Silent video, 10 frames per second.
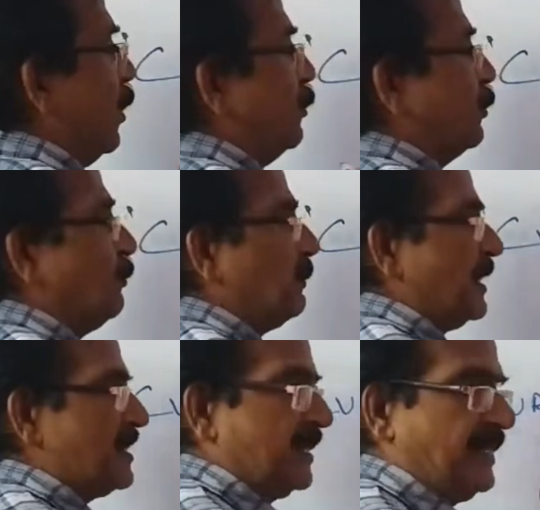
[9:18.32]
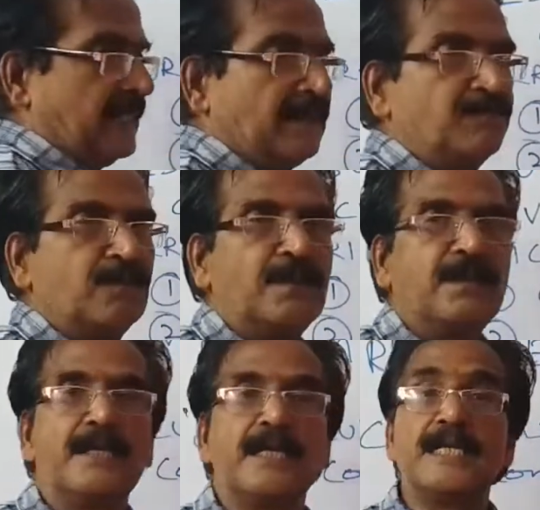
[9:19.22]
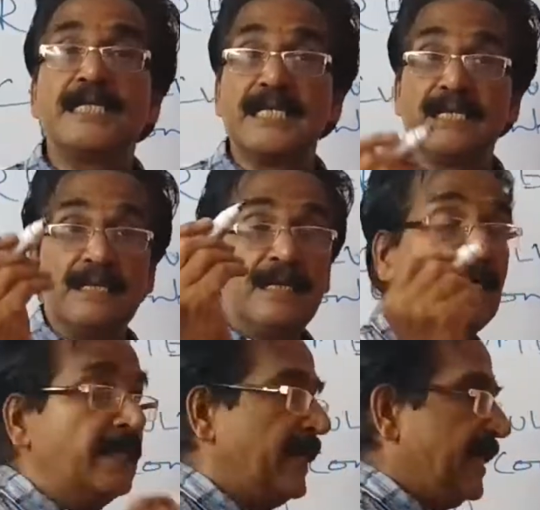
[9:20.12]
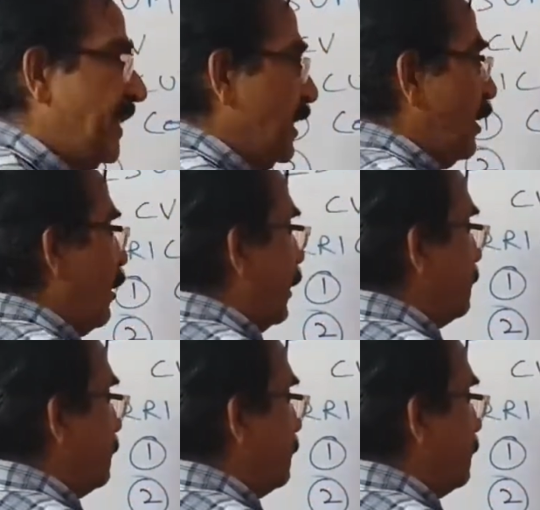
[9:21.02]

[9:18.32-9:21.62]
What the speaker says: you have to present is career